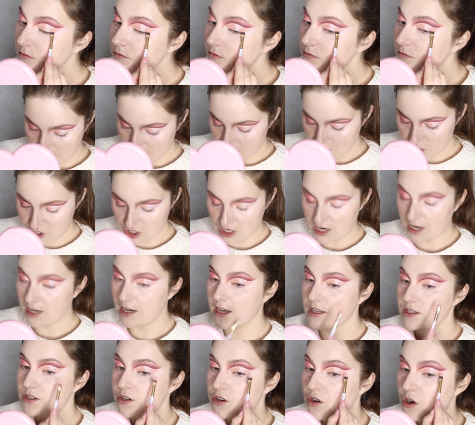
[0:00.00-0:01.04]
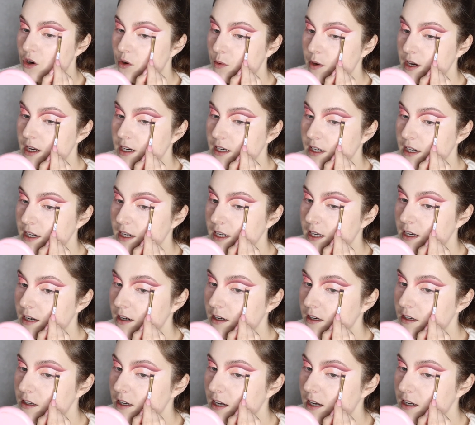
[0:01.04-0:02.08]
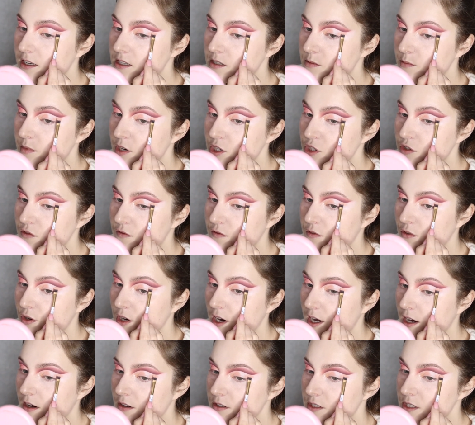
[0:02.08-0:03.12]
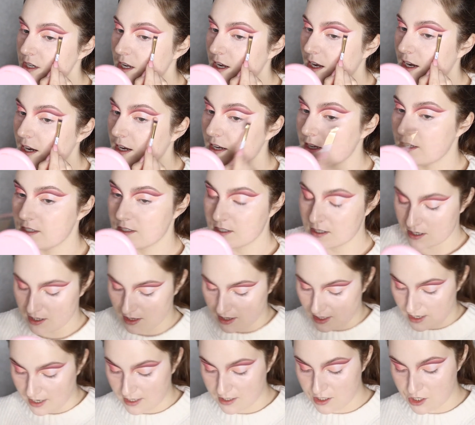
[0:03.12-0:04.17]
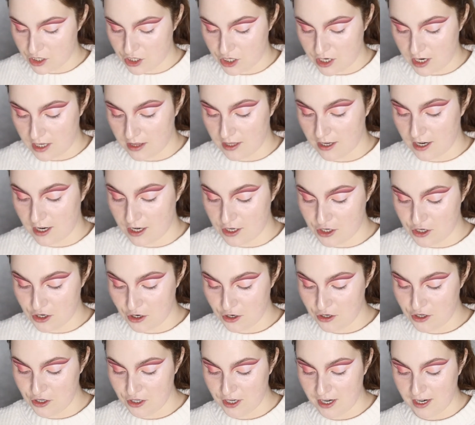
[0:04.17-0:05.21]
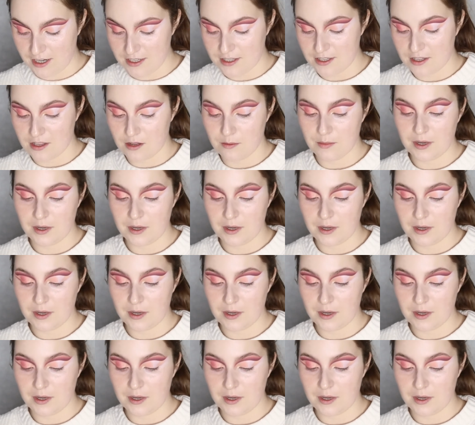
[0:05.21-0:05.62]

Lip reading: And this shade has nowhere near as much fallout as that shade that I showed you guys in the